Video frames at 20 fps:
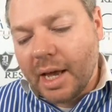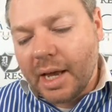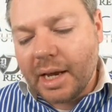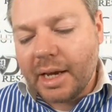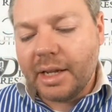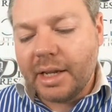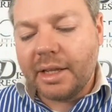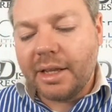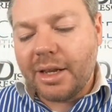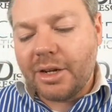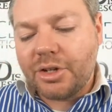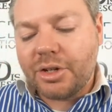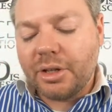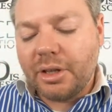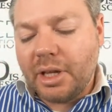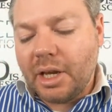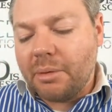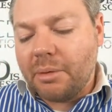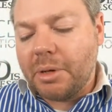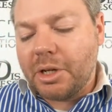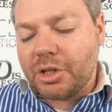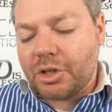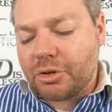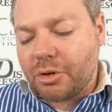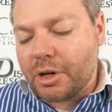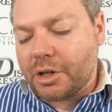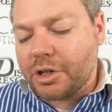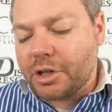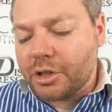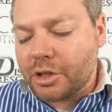In addition, the
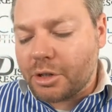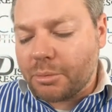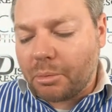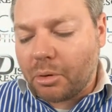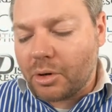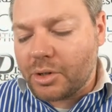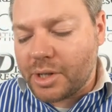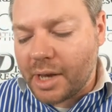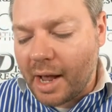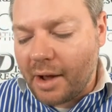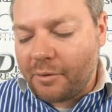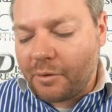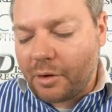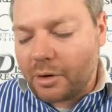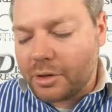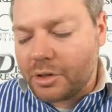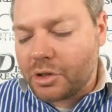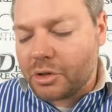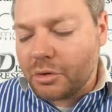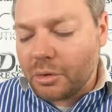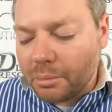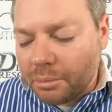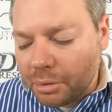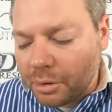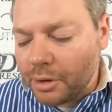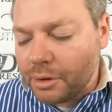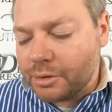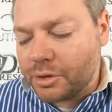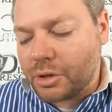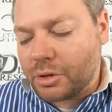administration supports efforts to
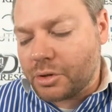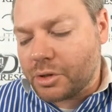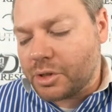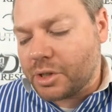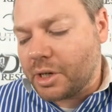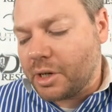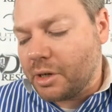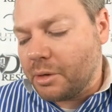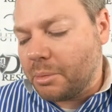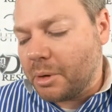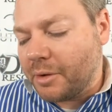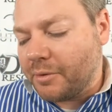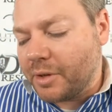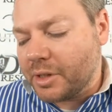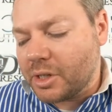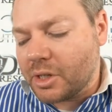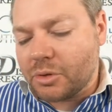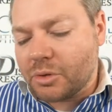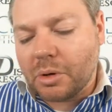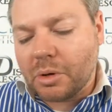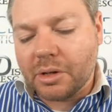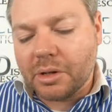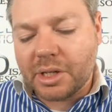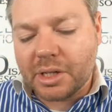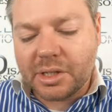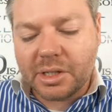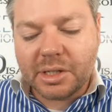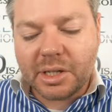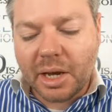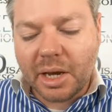improve Social Security benefits as well as
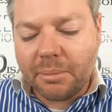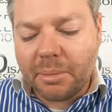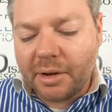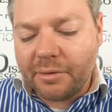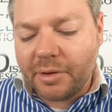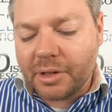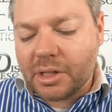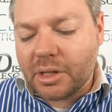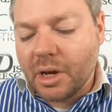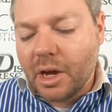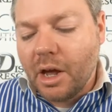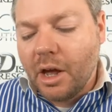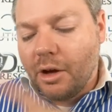SSI benefits